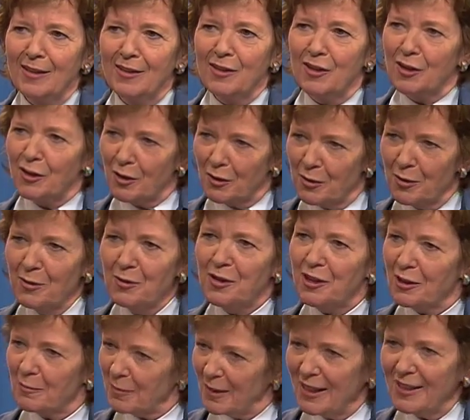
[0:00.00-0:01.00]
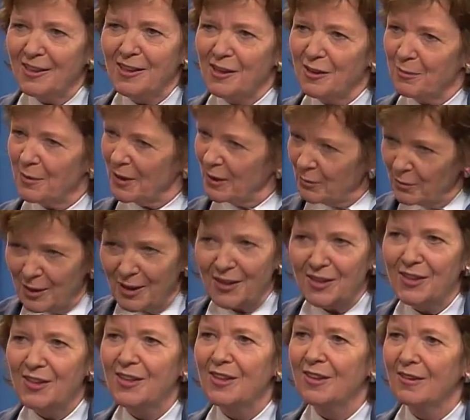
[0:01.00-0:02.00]
to go to the places where the
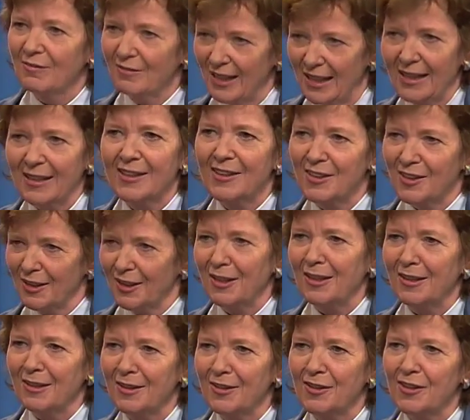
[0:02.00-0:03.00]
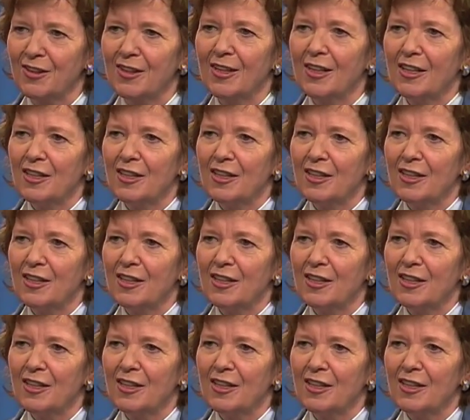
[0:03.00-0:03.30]
worst violence occurs,